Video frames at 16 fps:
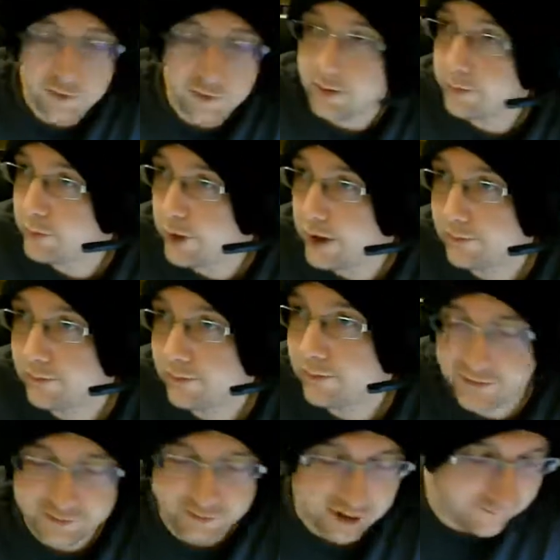Right, brilliant.
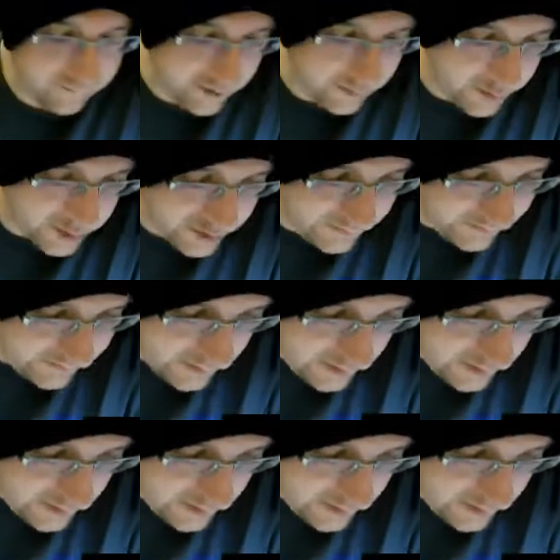Thanks, Craig, very much.